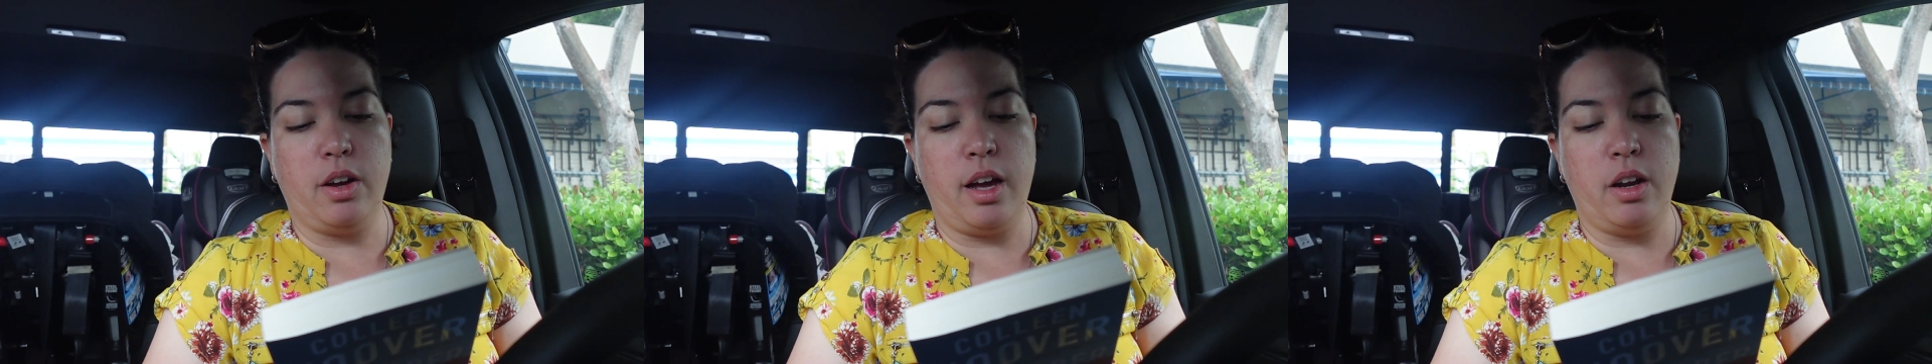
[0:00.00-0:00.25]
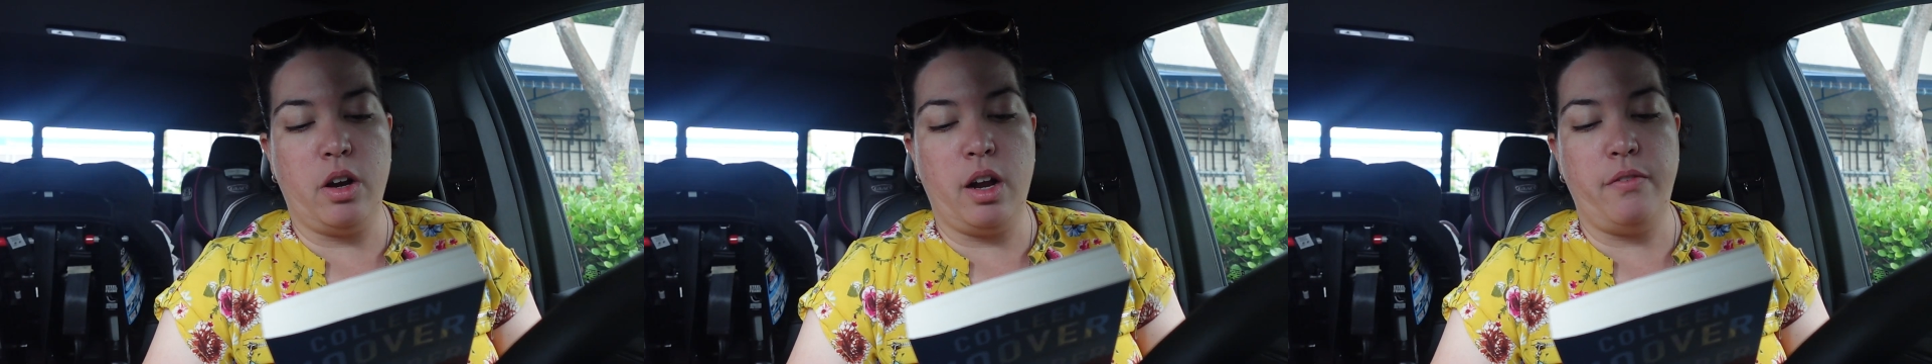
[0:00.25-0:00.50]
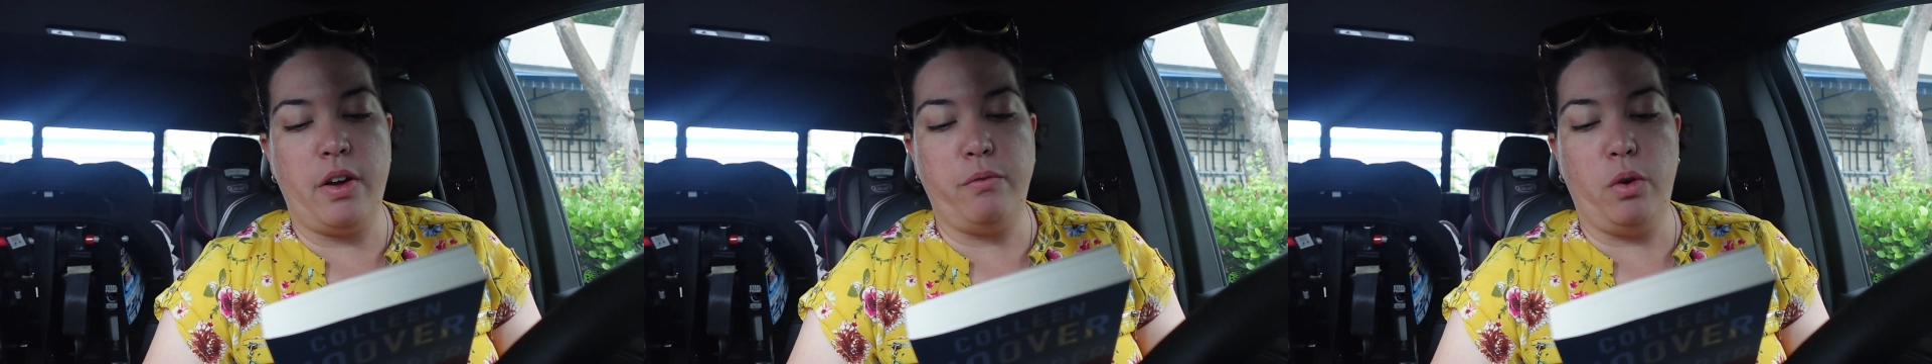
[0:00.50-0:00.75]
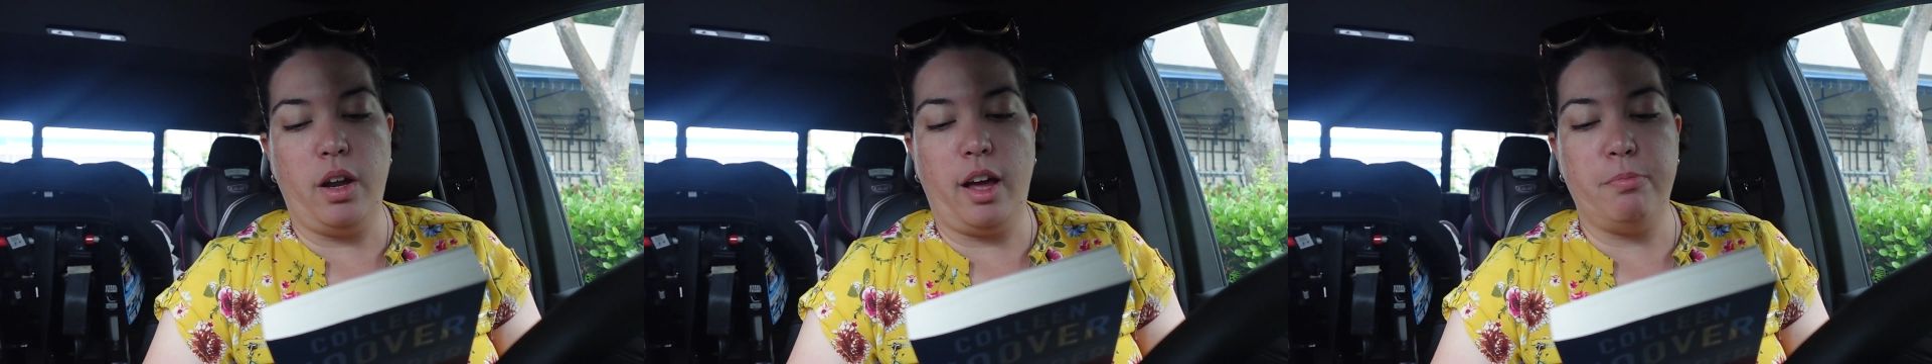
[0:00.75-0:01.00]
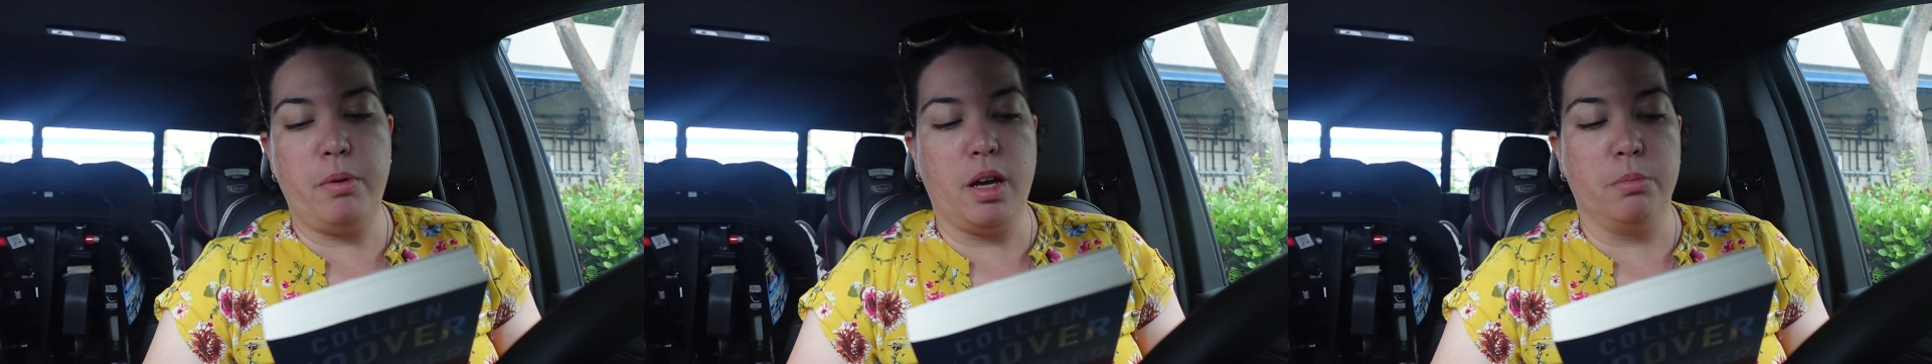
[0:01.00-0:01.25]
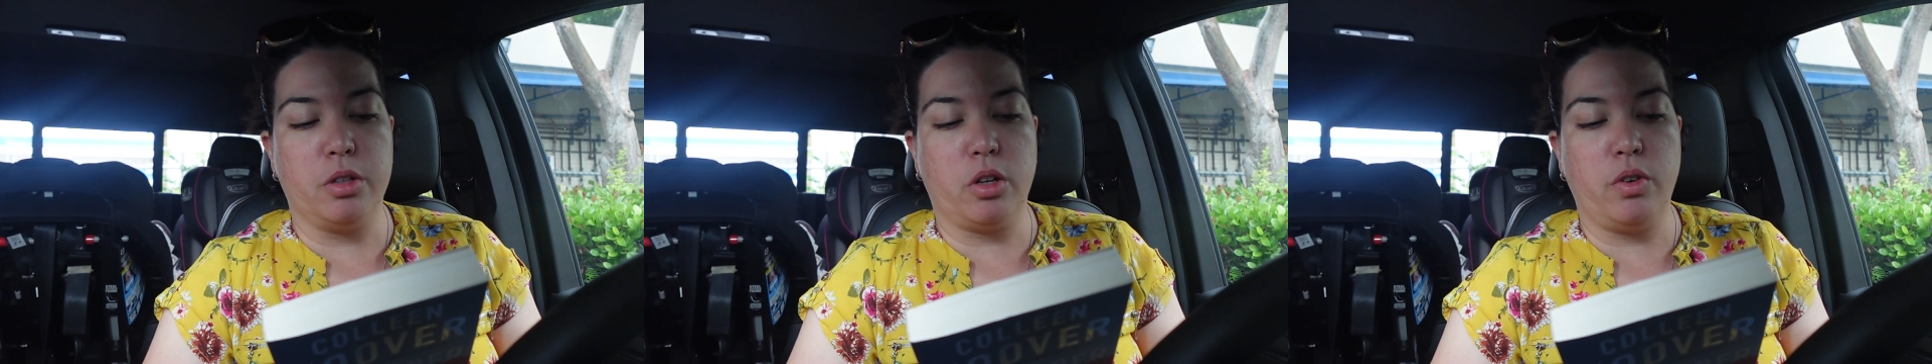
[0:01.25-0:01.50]
and her eventful life
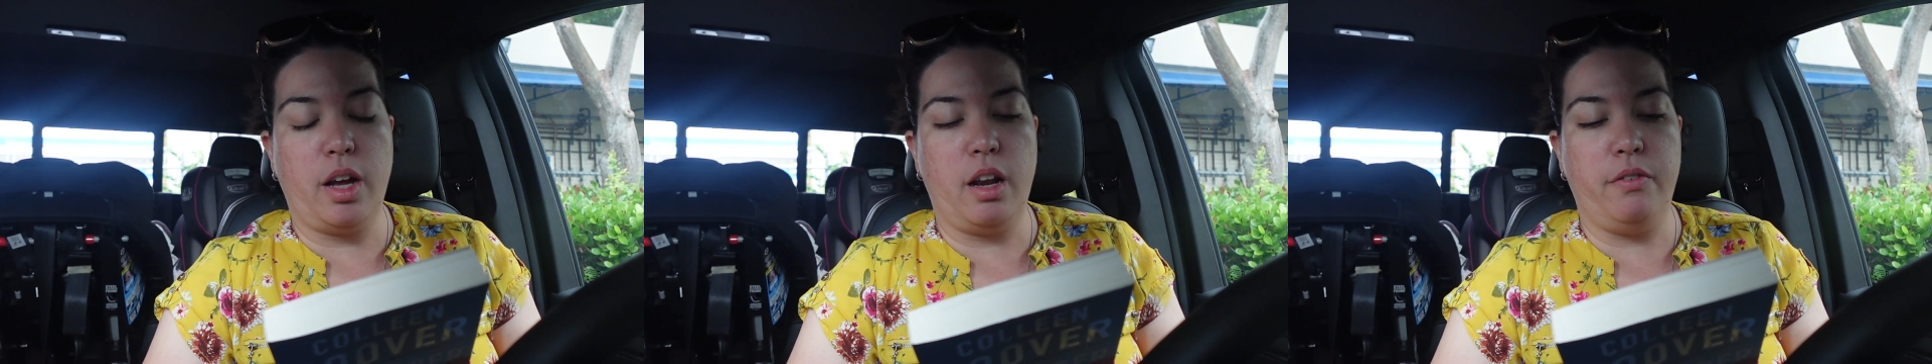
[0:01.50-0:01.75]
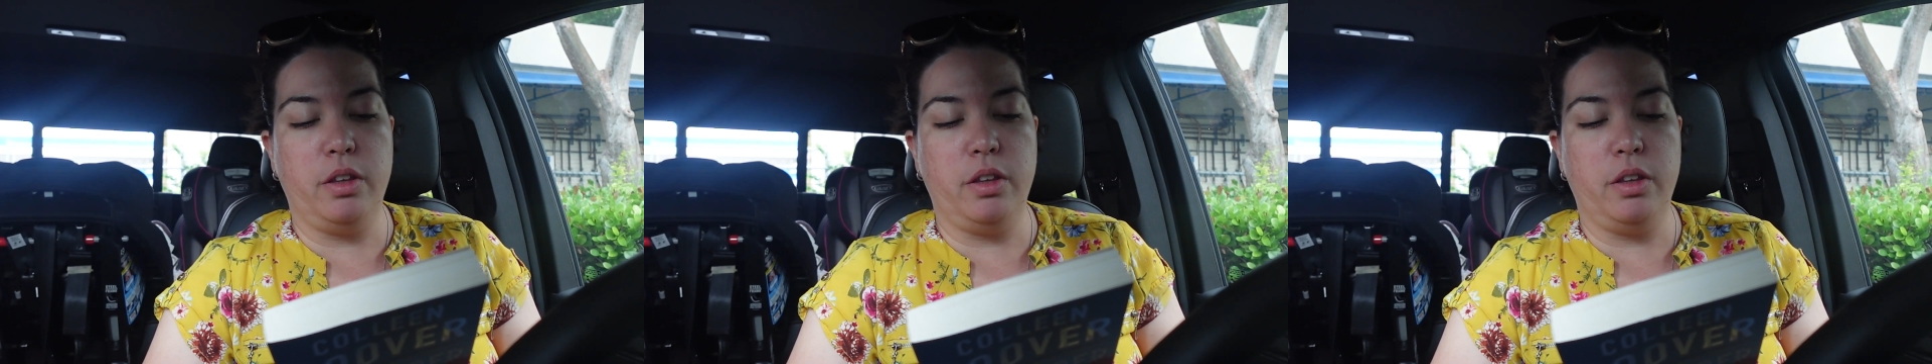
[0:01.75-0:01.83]
becomes a creative